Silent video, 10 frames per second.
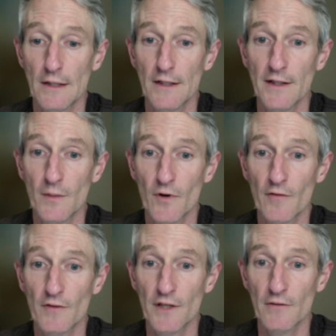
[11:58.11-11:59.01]
in the
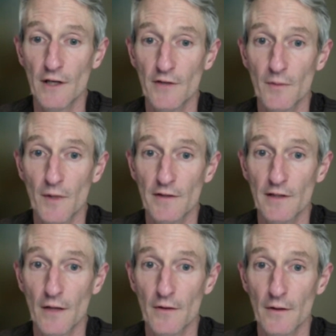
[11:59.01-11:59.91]
private sector unless you're based in
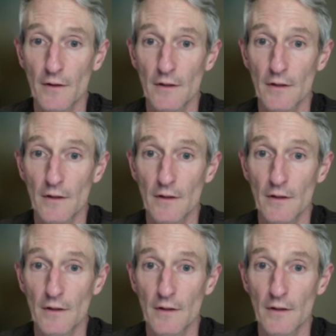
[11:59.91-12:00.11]
London.